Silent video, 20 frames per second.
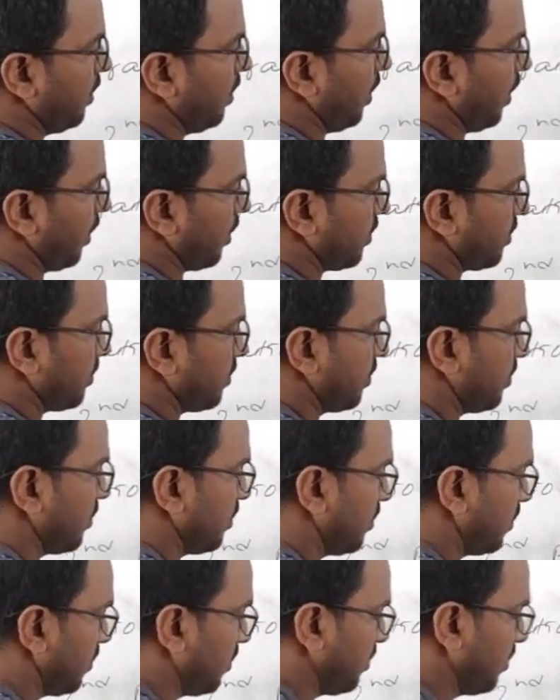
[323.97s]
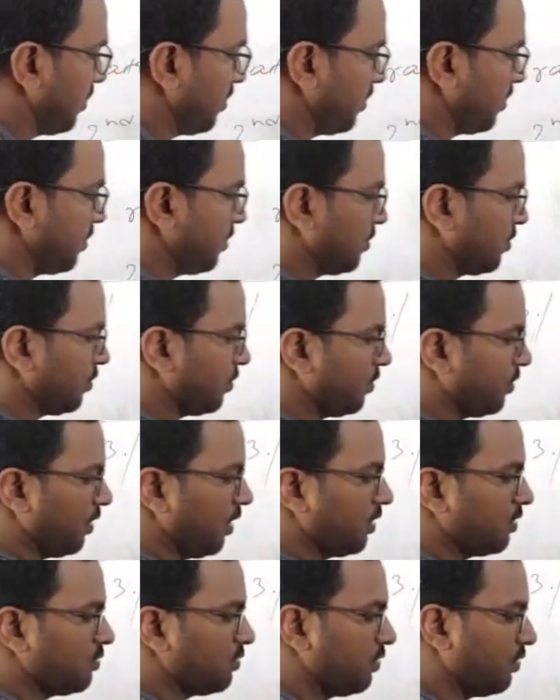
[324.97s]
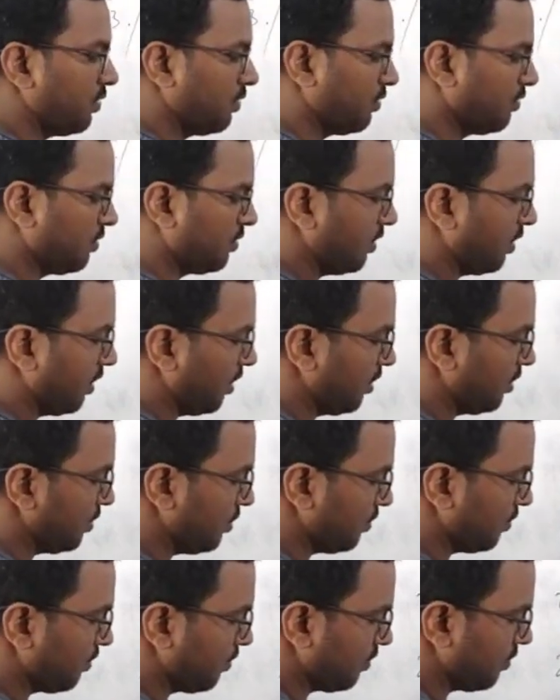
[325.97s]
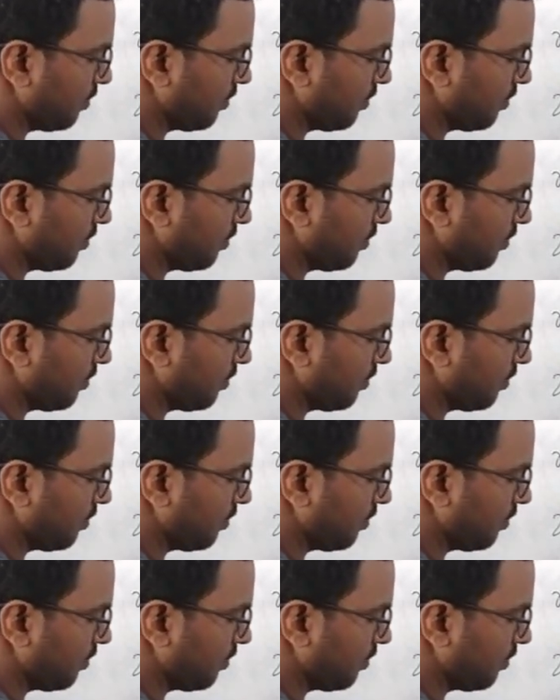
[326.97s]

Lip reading: x. So as we know, the ratio